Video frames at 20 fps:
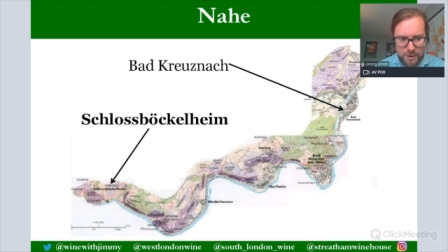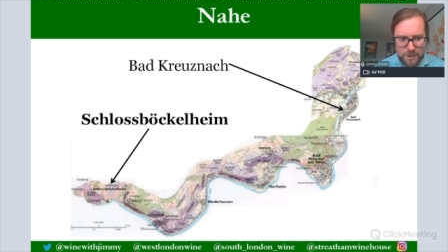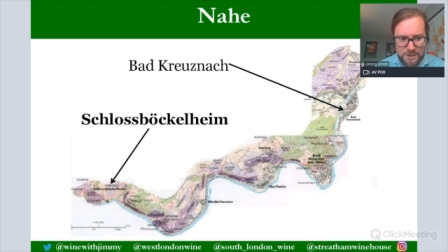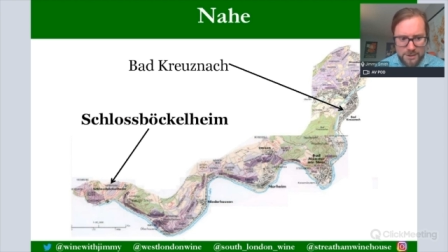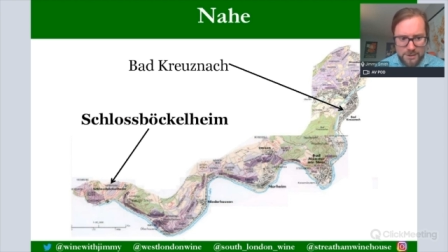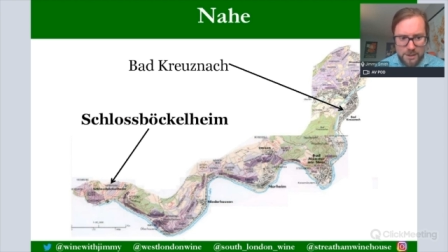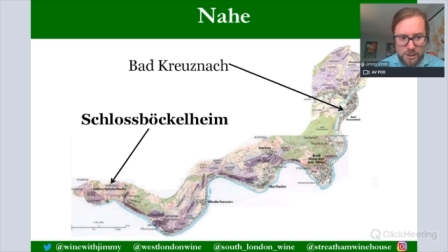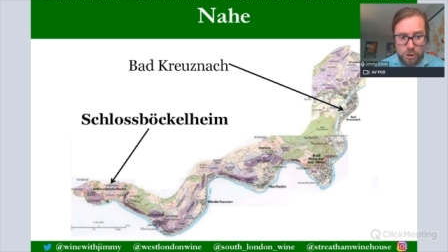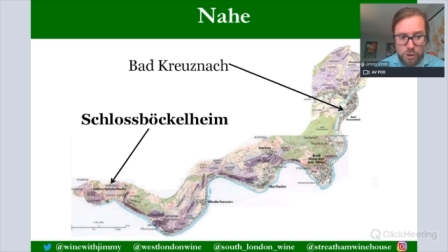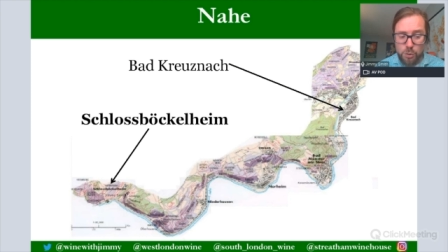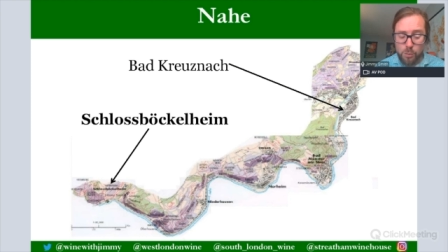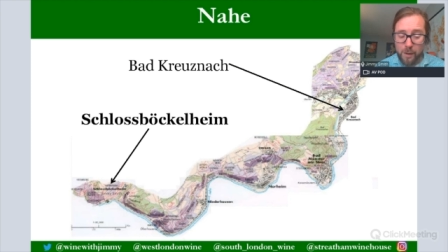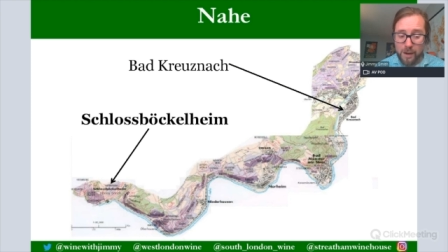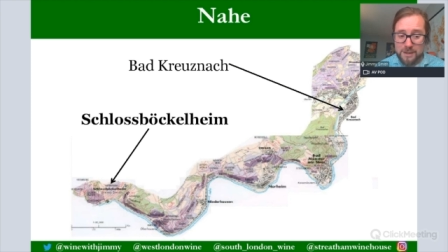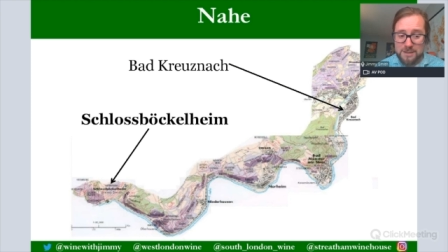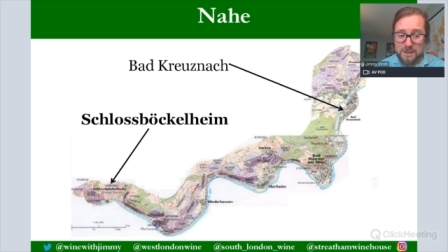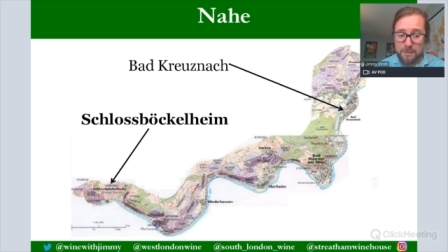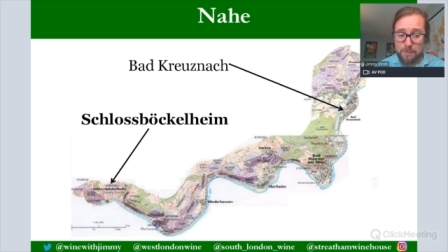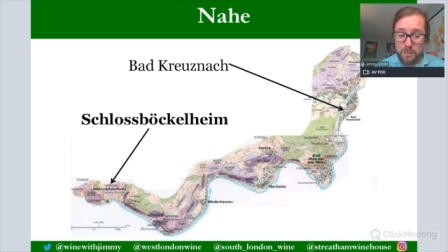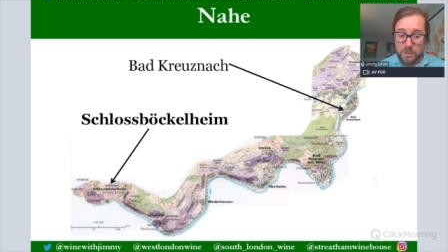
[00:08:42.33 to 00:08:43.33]

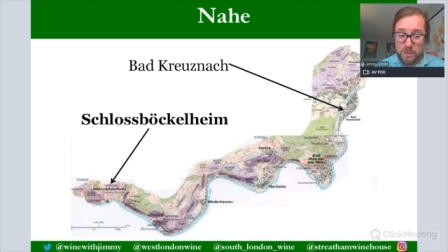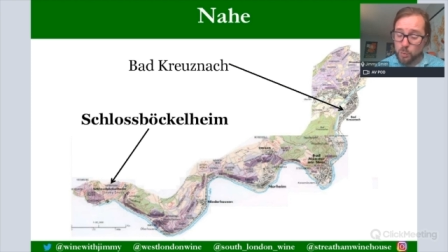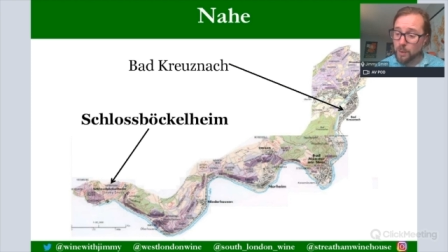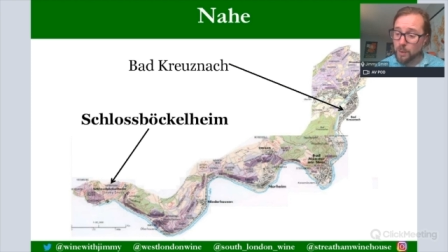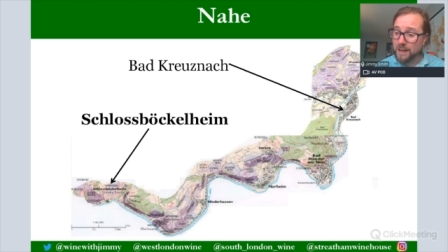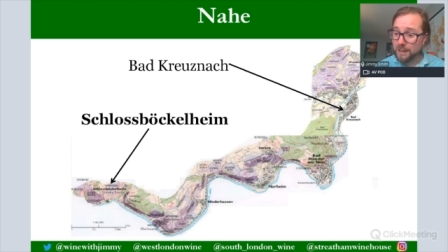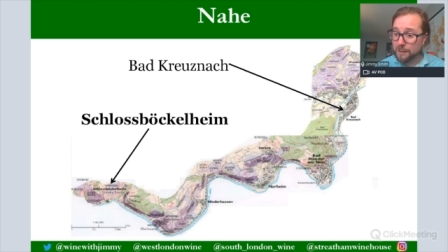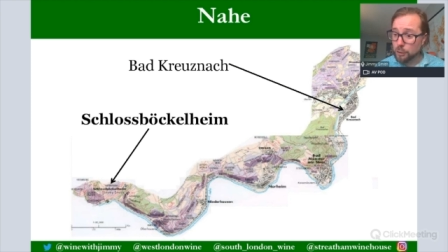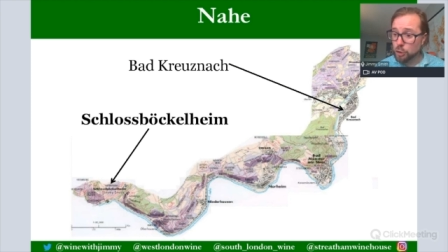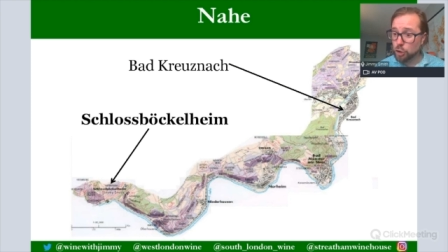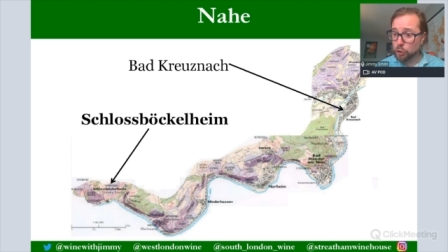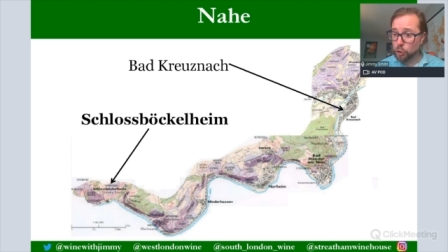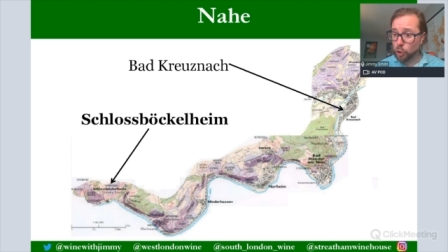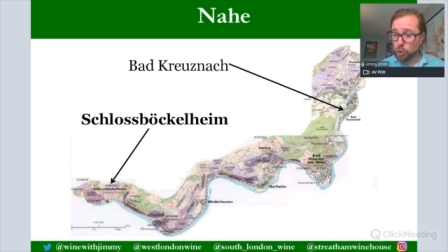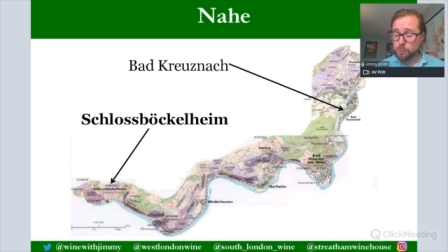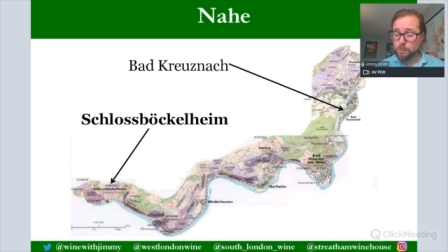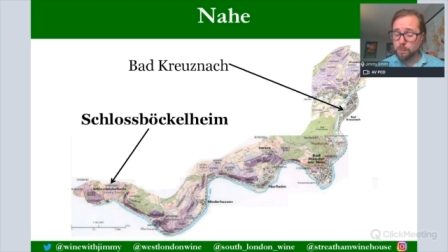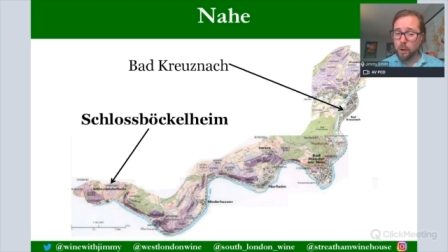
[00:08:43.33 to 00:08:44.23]
situated between Schloss